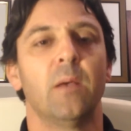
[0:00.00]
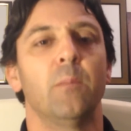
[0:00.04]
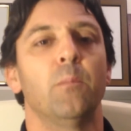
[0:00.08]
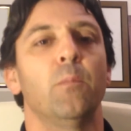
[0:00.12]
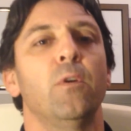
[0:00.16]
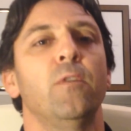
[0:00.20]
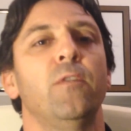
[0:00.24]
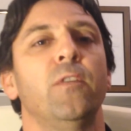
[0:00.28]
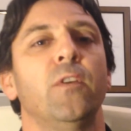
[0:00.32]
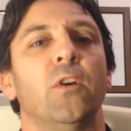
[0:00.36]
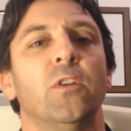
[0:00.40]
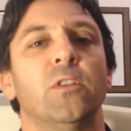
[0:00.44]

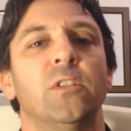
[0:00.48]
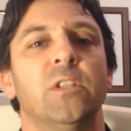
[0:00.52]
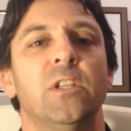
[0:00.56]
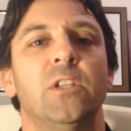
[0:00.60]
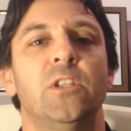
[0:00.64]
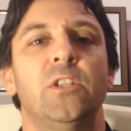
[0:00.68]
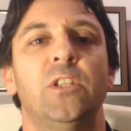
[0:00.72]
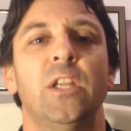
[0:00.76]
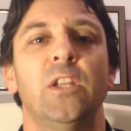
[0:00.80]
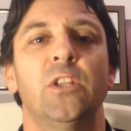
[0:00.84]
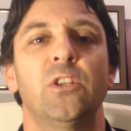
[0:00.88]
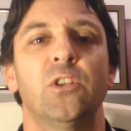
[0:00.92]
Moving on to
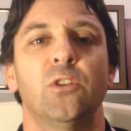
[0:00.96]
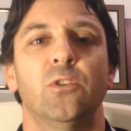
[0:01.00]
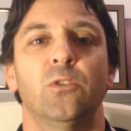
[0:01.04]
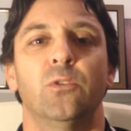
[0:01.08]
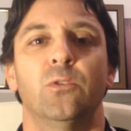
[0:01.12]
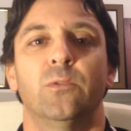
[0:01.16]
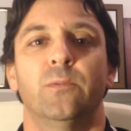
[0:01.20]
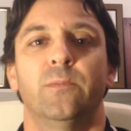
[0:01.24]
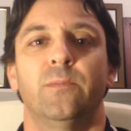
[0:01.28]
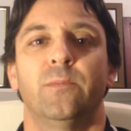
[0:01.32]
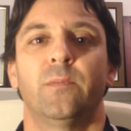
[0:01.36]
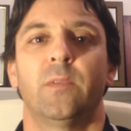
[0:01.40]

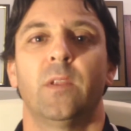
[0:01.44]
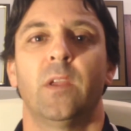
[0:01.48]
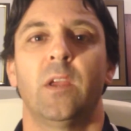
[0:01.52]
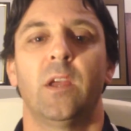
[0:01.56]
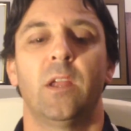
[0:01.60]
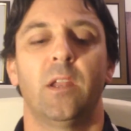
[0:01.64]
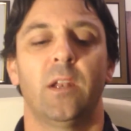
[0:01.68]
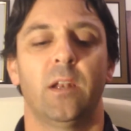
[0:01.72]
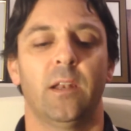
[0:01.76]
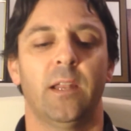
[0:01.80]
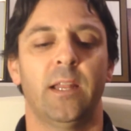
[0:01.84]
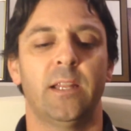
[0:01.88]
digital.
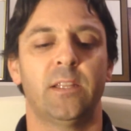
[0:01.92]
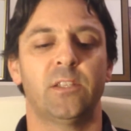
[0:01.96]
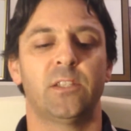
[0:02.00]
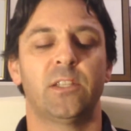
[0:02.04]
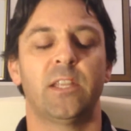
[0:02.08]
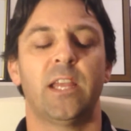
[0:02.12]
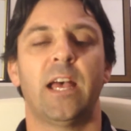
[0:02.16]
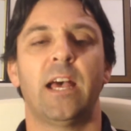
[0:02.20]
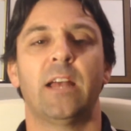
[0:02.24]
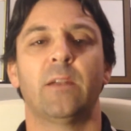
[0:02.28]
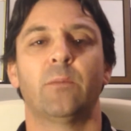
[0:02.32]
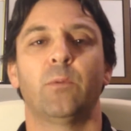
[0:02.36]
Let's
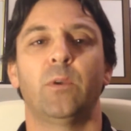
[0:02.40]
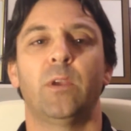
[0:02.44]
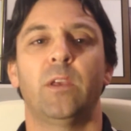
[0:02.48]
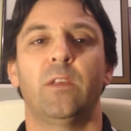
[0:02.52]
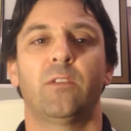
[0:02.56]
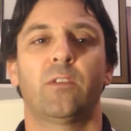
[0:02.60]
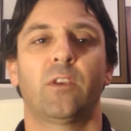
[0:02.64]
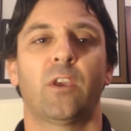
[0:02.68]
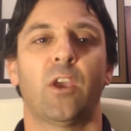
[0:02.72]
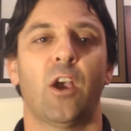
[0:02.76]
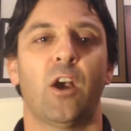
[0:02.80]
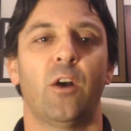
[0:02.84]
start
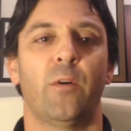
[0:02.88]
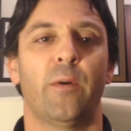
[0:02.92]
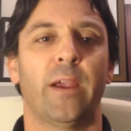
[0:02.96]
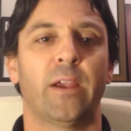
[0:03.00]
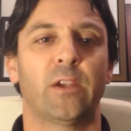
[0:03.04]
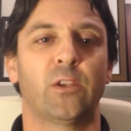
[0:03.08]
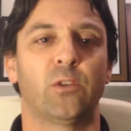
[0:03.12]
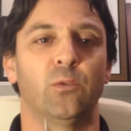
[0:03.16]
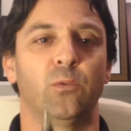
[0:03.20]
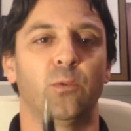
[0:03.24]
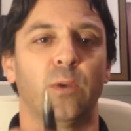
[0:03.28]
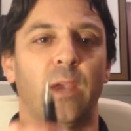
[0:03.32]
with
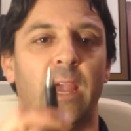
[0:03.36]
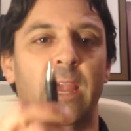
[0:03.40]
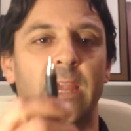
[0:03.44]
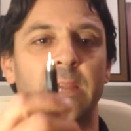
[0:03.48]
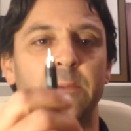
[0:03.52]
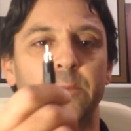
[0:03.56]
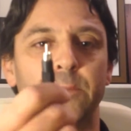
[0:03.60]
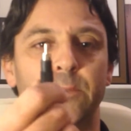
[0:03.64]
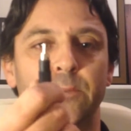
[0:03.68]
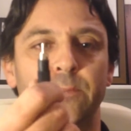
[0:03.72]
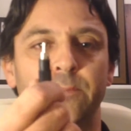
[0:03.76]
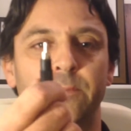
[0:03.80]
coaxial
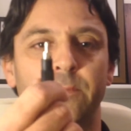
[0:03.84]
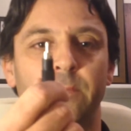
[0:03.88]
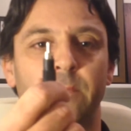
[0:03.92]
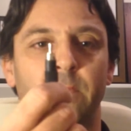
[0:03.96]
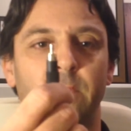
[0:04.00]
cable.